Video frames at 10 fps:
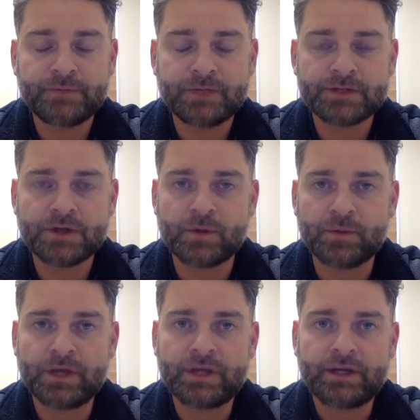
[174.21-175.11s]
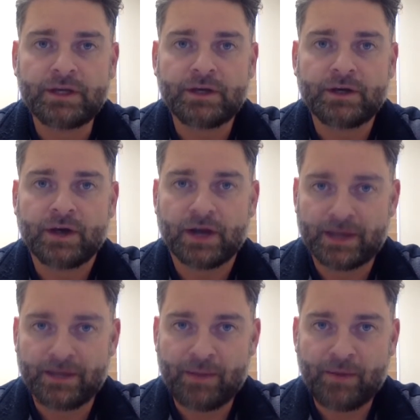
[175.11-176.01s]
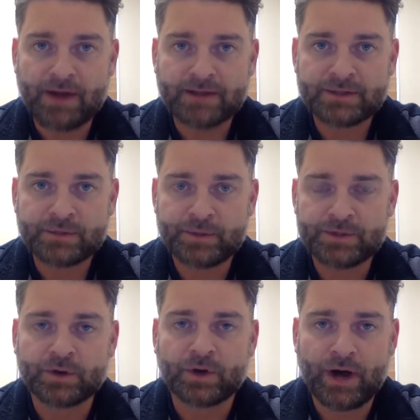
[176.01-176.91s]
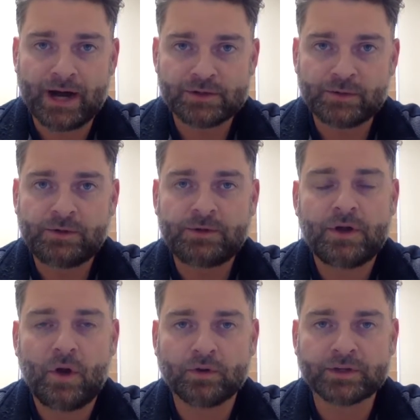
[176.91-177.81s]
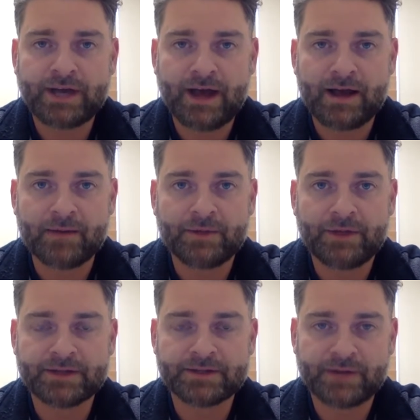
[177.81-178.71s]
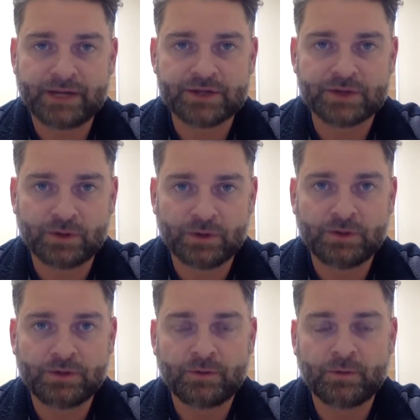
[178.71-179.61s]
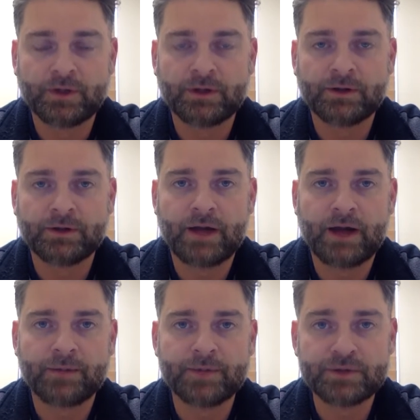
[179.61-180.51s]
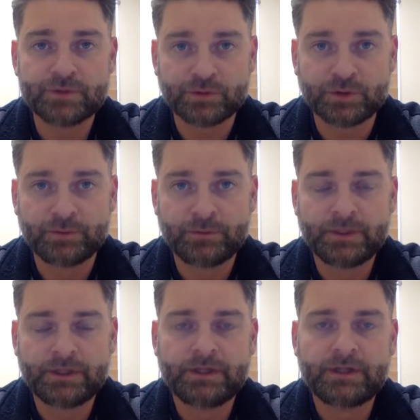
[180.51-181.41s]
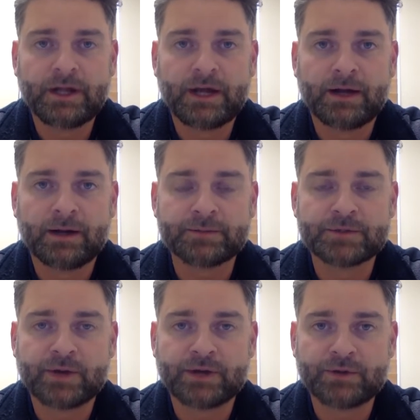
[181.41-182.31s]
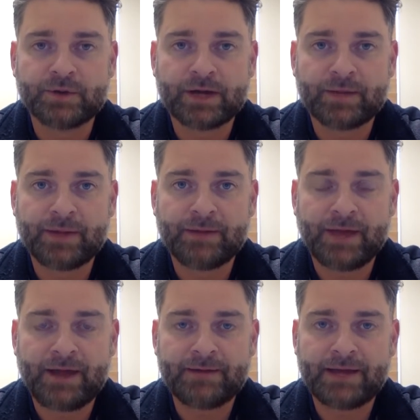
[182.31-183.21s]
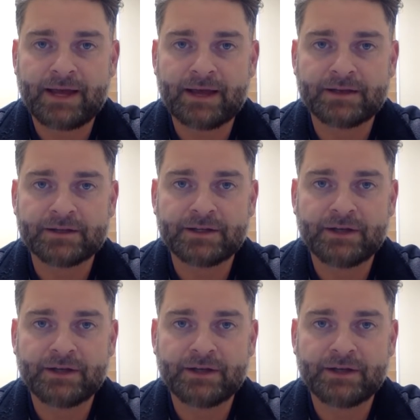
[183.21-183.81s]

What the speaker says: So again, that process will be sort of gradual over time, and so that journal will be useful. So I do recommend that. And